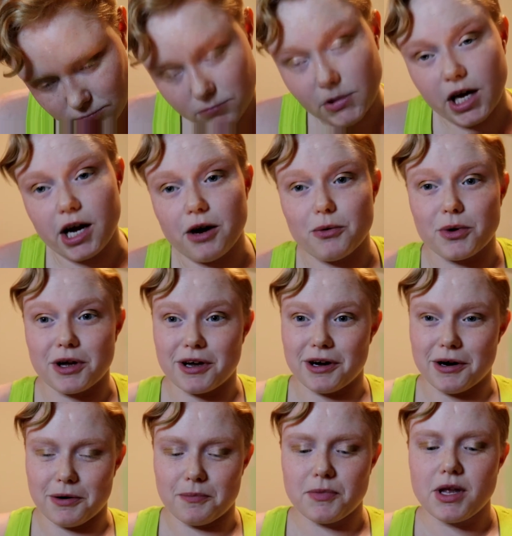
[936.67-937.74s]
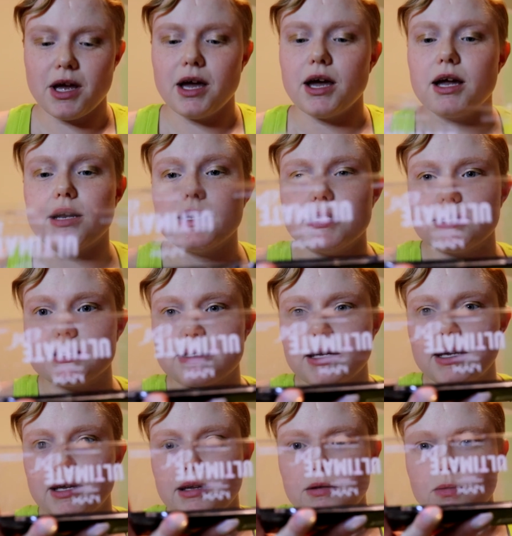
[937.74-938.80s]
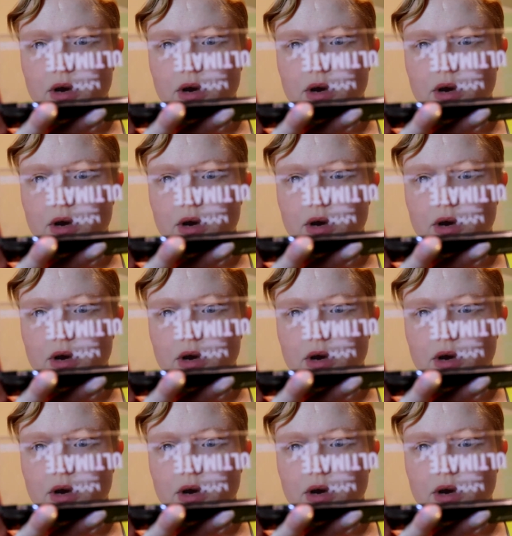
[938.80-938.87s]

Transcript: There we go. And it is in